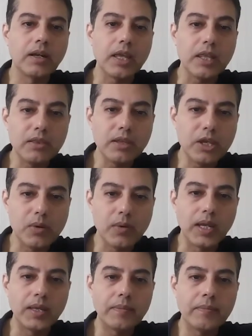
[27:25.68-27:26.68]
in the
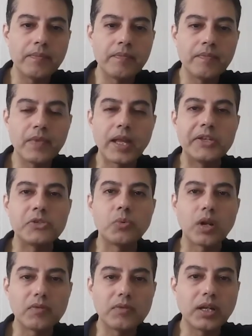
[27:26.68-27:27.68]
UAE as
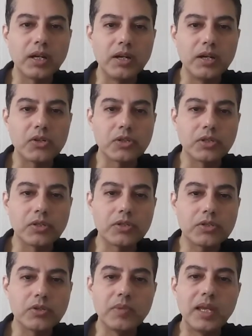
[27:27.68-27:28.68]
one of the
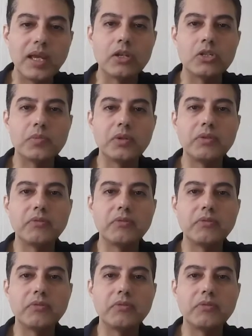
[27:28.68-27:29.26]
conditions to be eligible